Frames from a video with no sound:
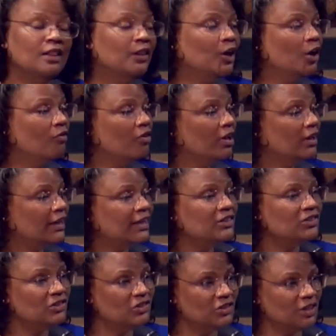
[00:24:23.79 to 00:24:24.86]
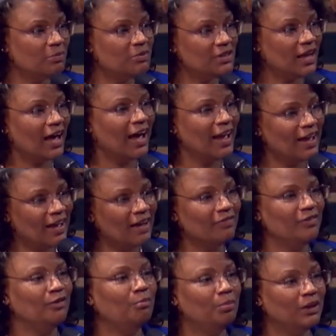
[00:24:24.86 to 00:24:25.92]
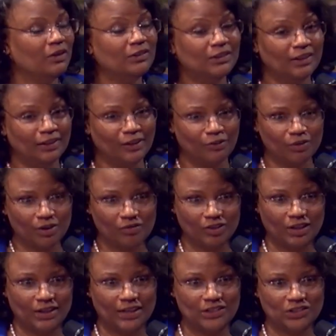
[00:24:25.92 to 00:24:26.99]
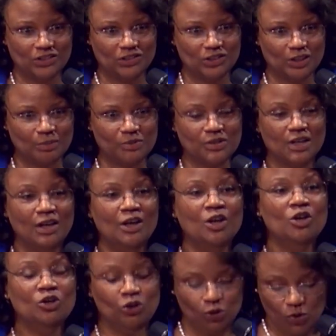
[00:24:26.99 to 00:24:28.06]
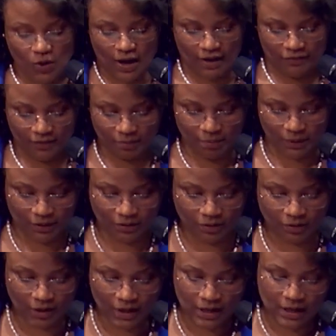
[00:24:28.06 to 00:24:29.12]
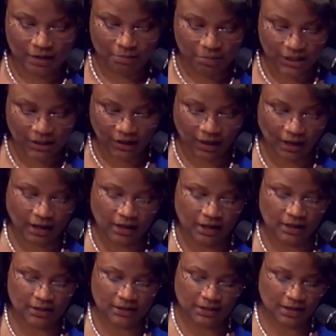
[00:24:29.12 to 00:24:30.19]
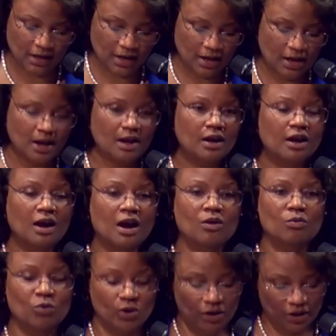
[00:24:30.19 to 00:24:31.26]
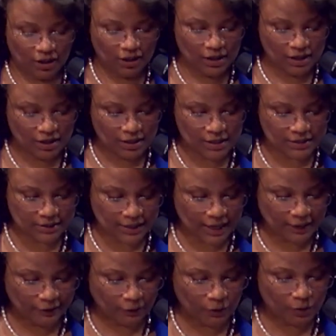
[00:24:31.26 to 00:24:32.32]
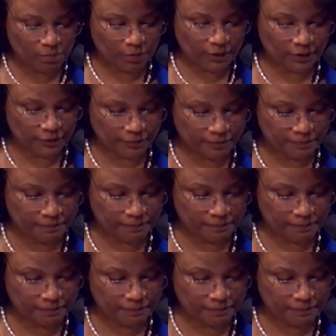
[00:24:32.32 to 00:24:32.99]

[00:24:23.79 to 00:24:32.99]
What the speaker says: There are relationships I have to build, and there are relationships you have to build, because our work is not over.